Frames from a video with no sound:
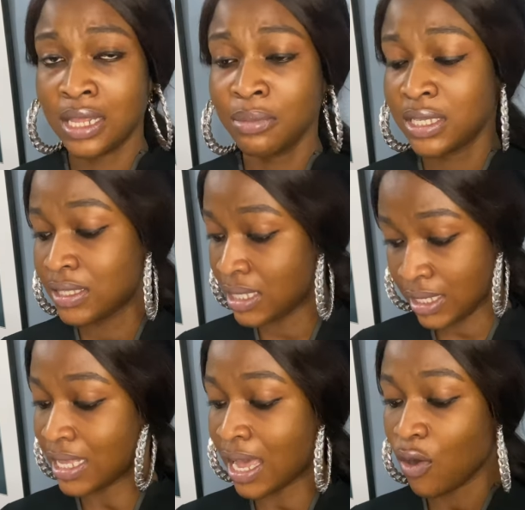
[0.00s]
Let me
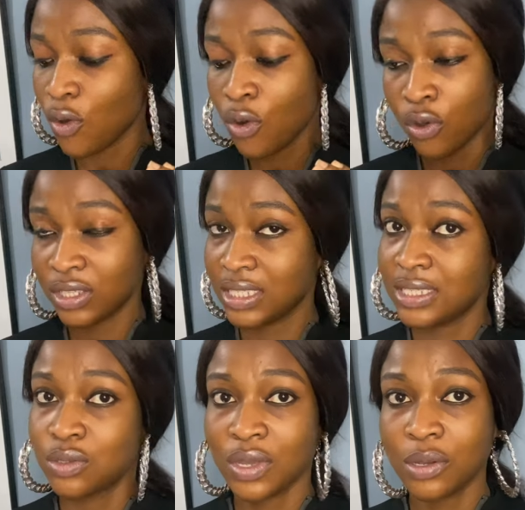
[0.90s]
state that all
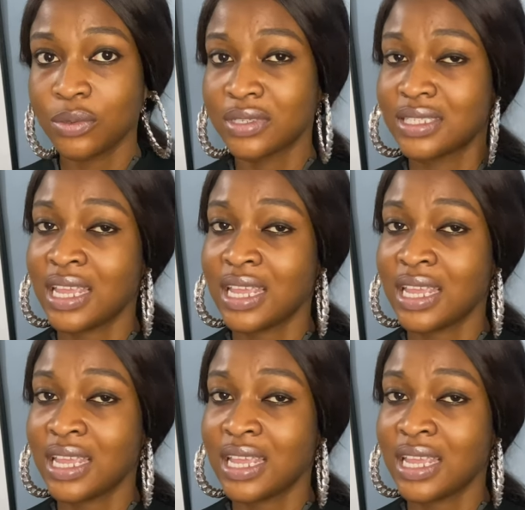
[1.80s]
these swallows,